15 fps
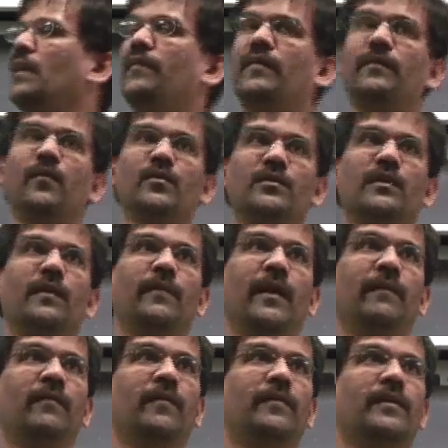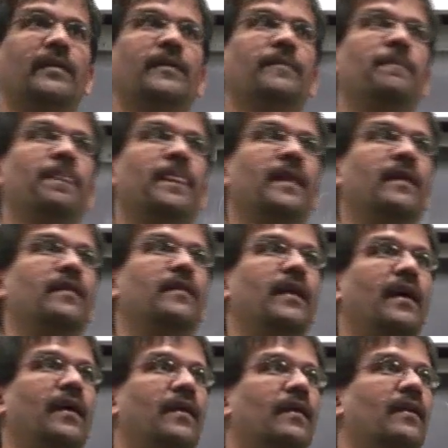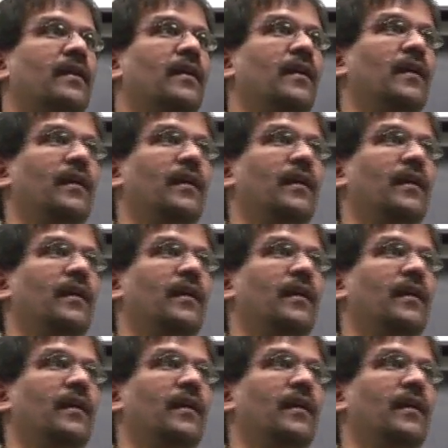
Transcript: If it moves in the main memory, then